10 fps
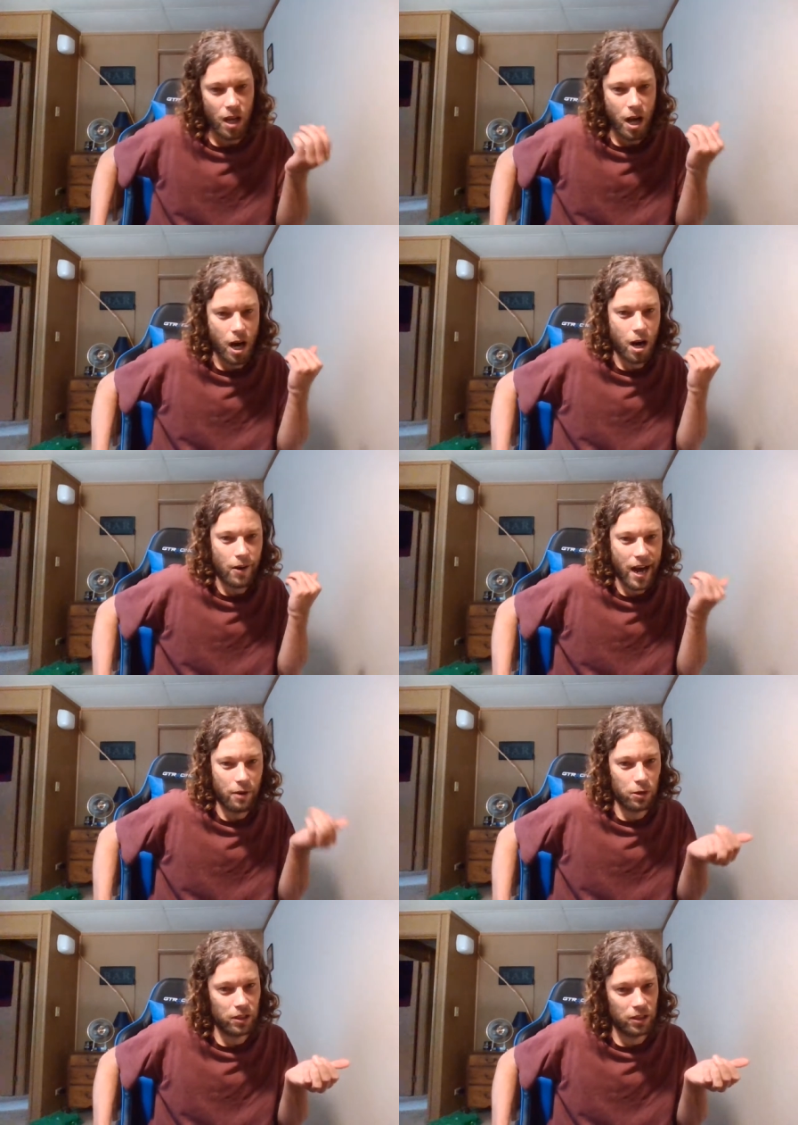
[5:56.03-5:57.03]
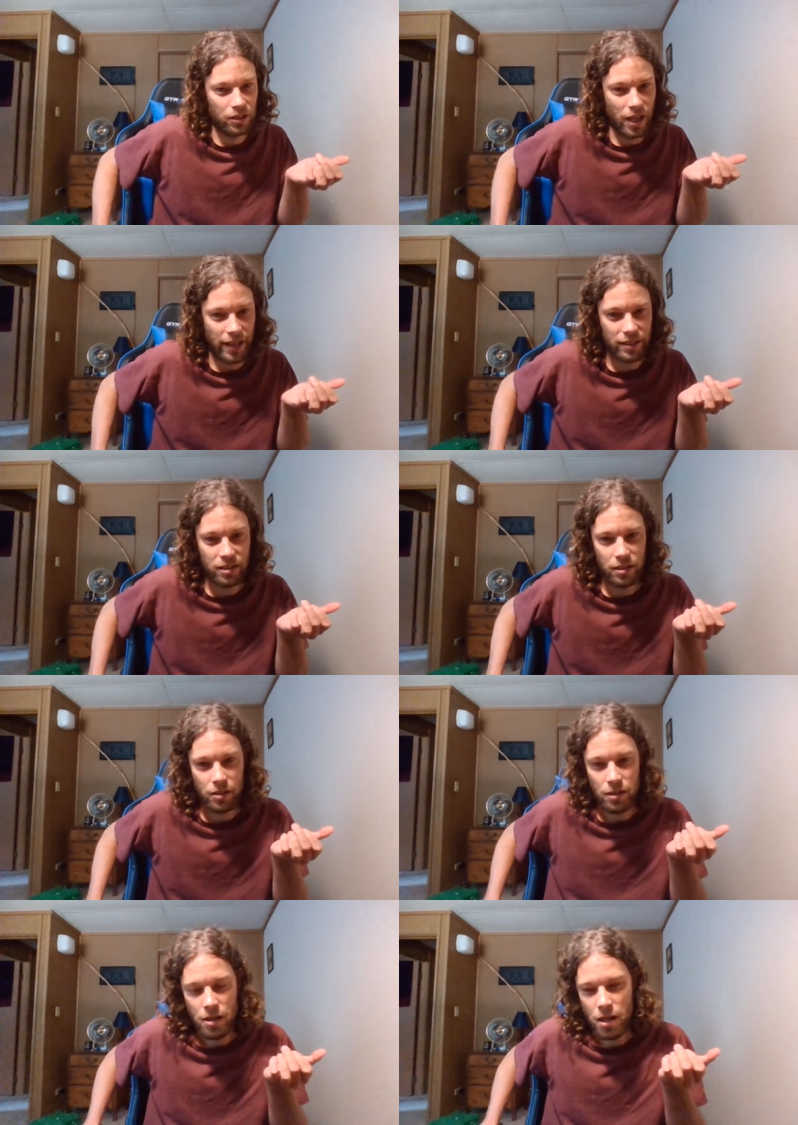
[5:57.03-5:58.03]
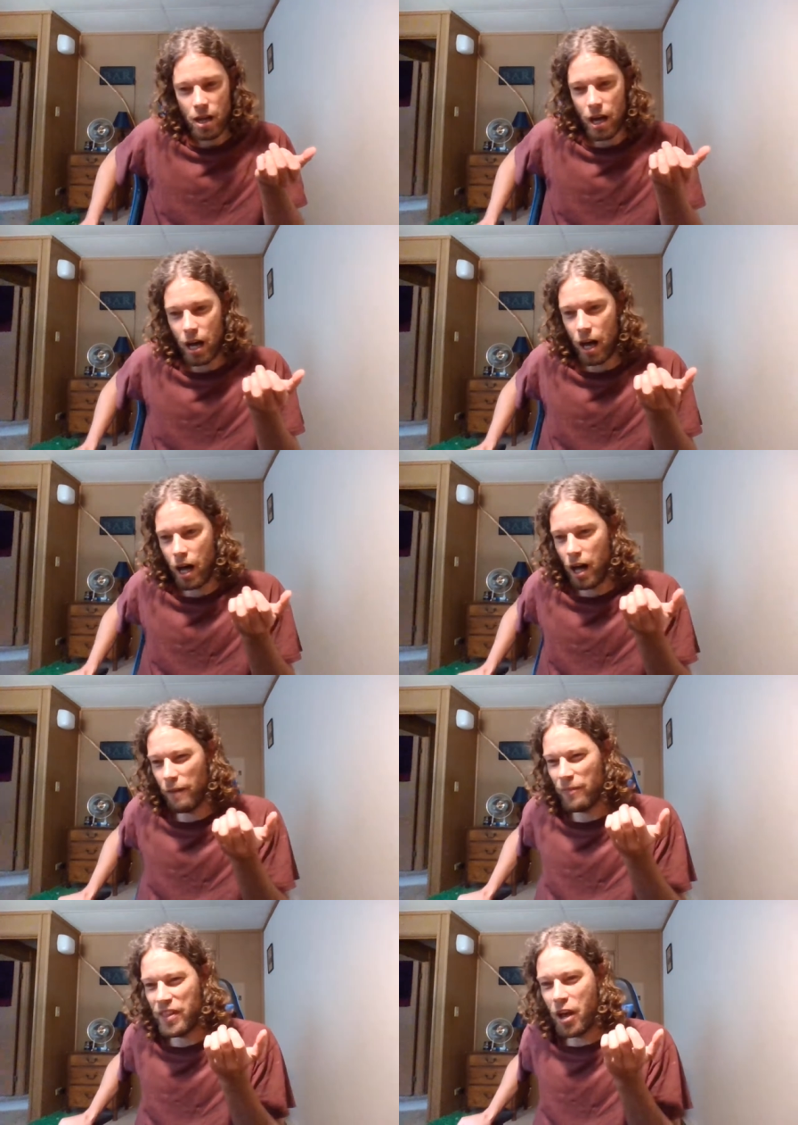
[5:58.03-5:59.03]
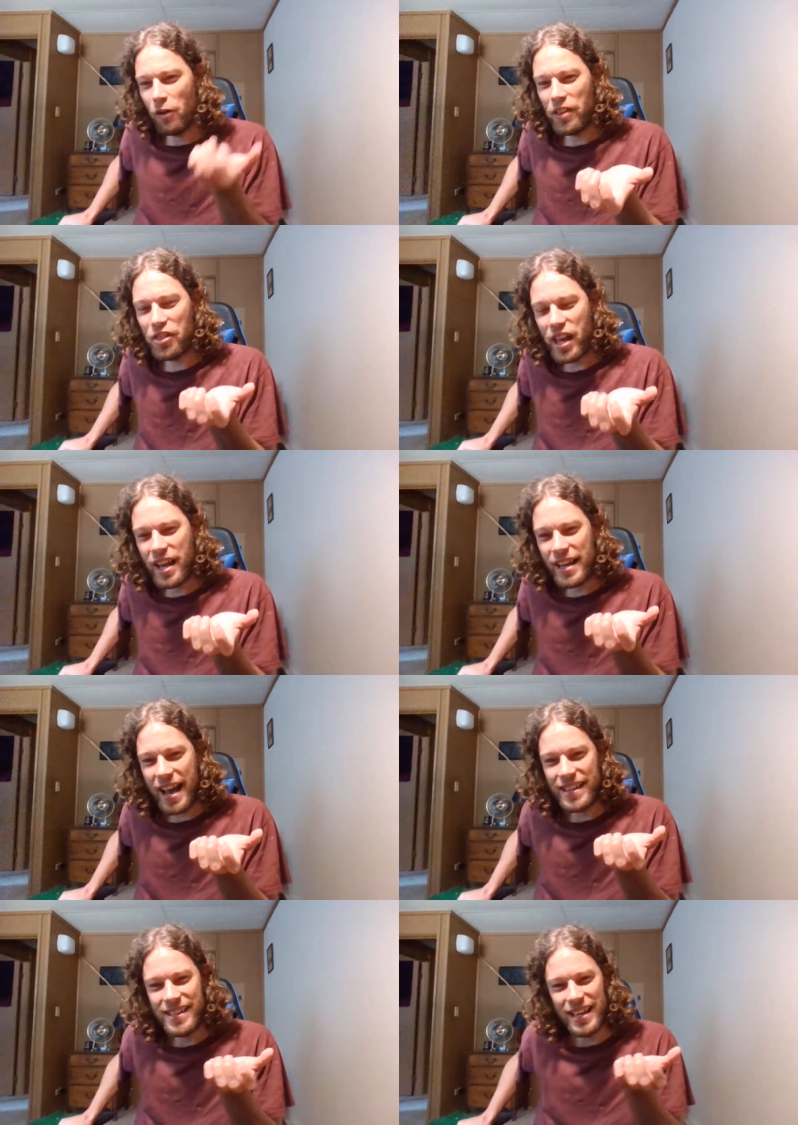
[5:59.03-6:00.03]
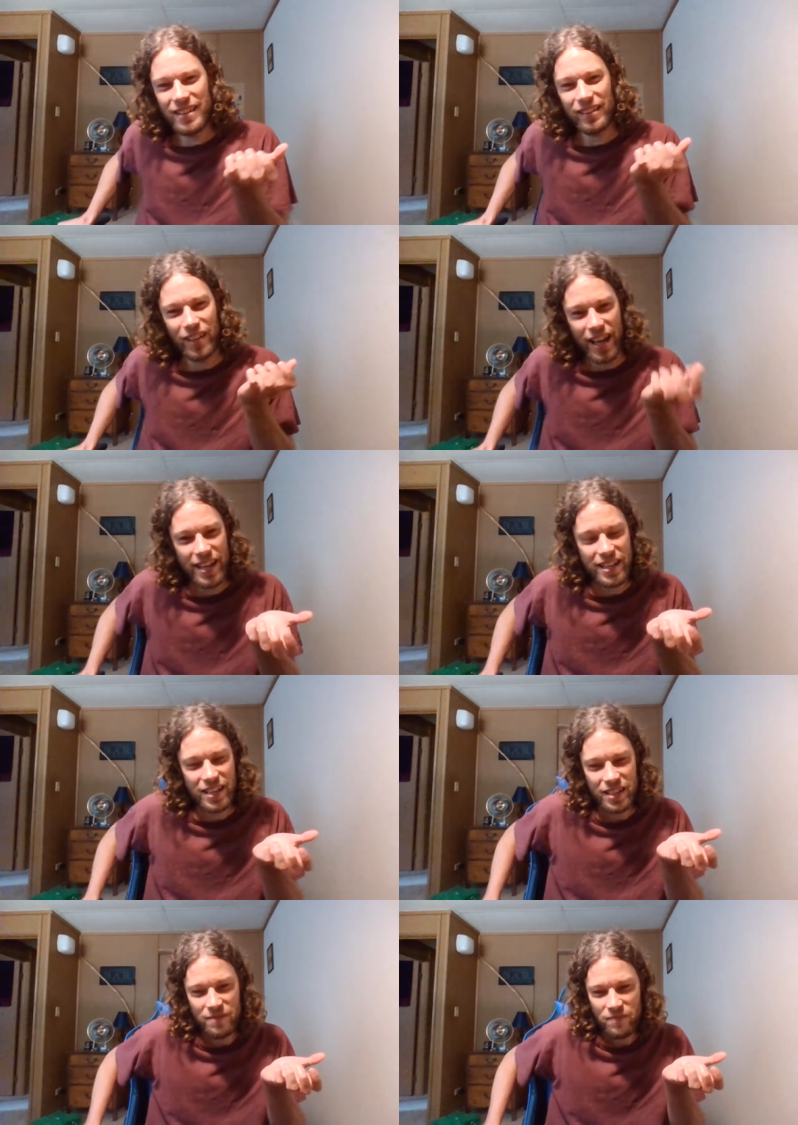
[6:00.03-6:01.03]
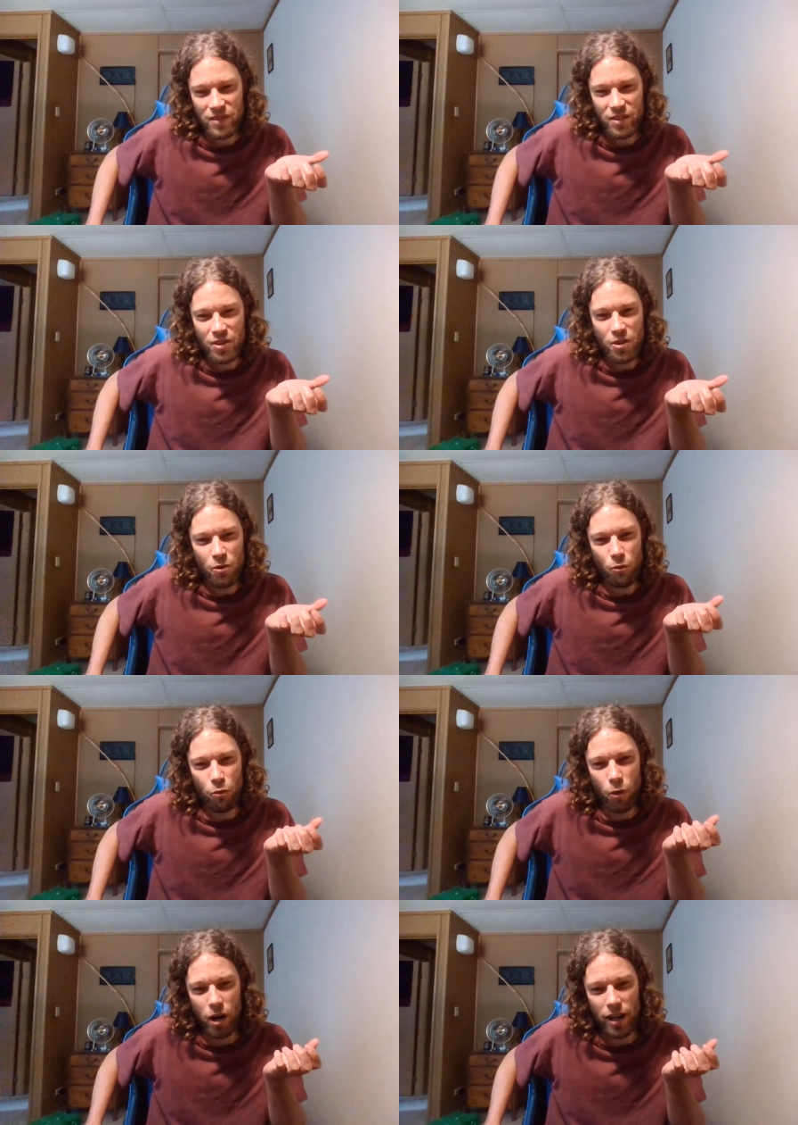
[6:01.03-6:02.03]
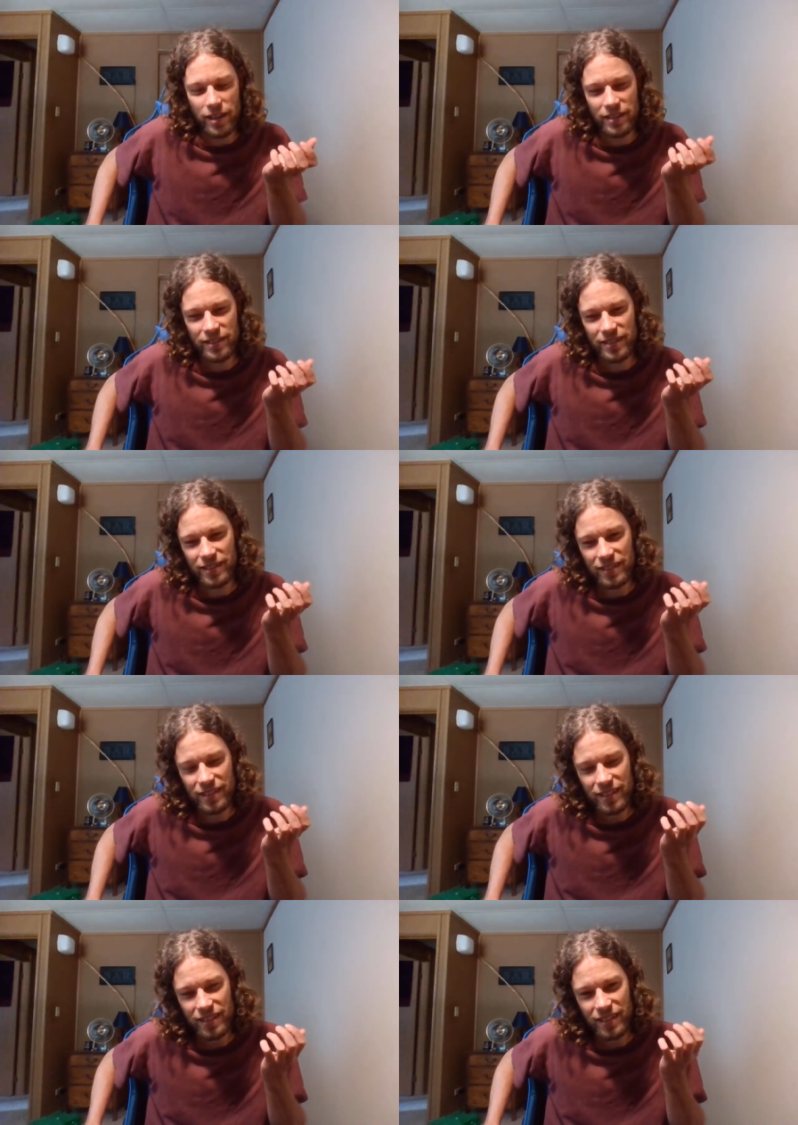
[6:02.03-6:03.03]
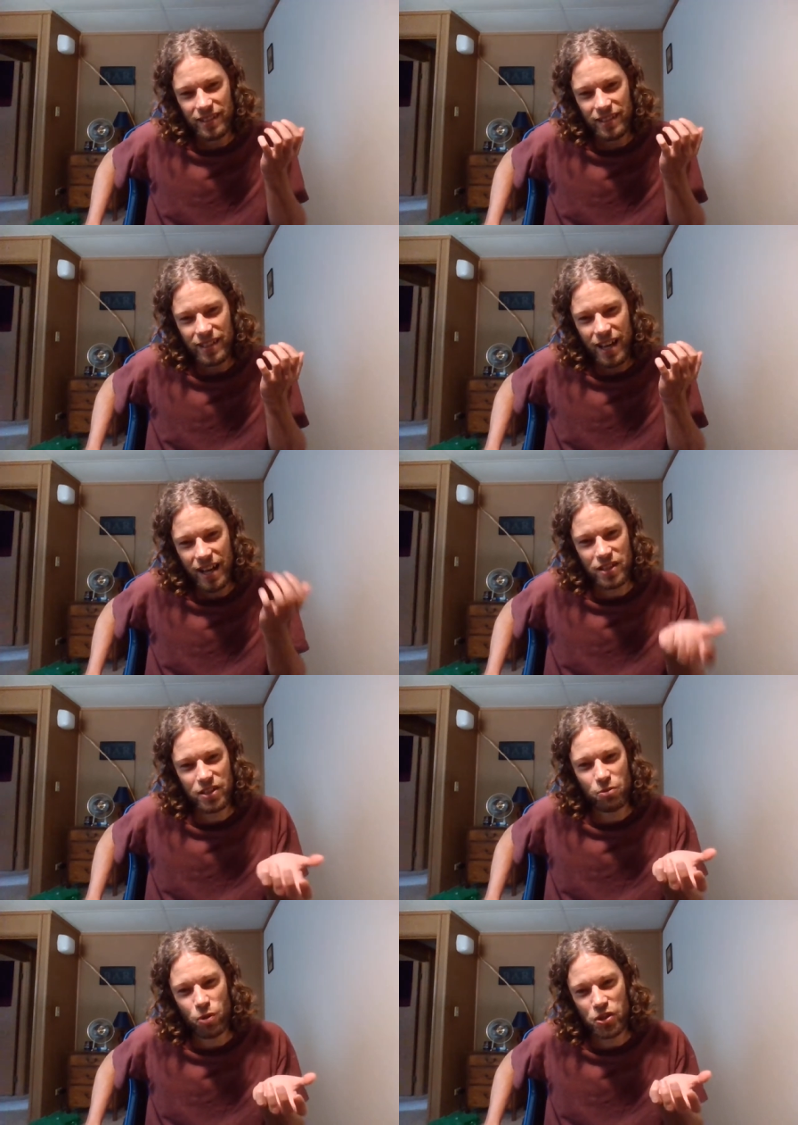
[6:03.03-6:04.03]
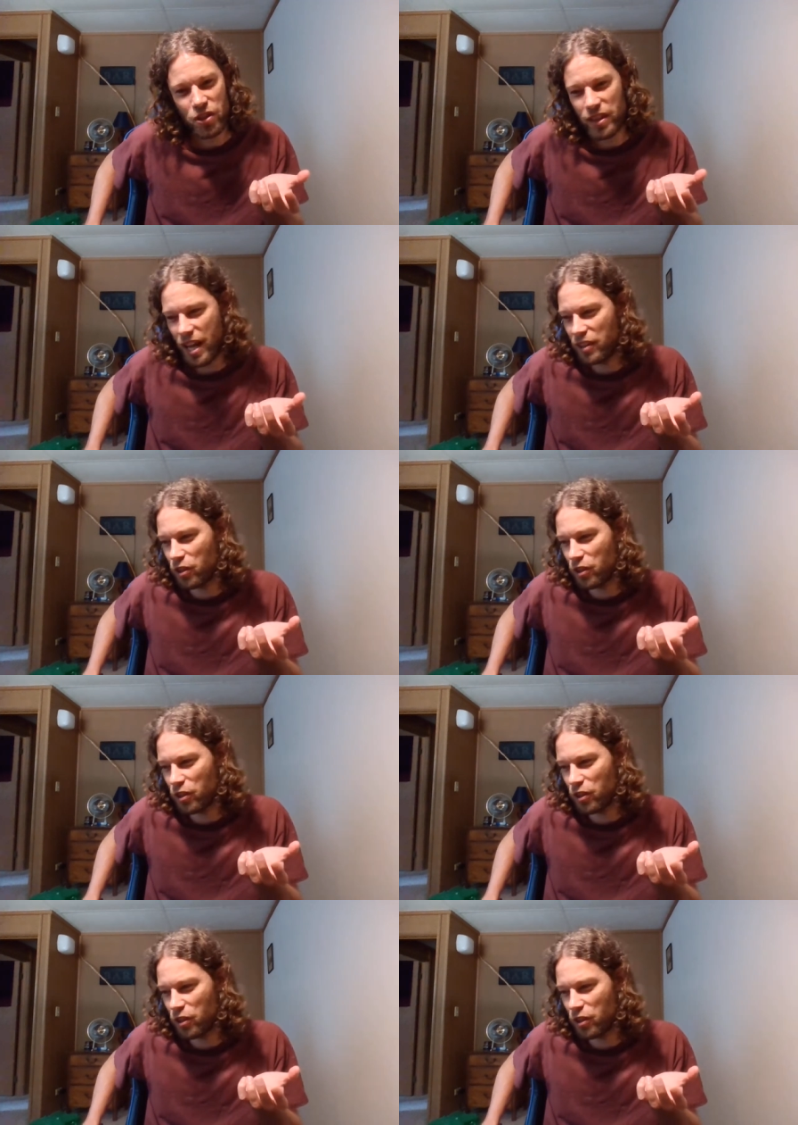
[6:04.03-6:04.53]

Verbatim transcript: uh, I really liked. Uh, the only thing I didn't like was I just wish that there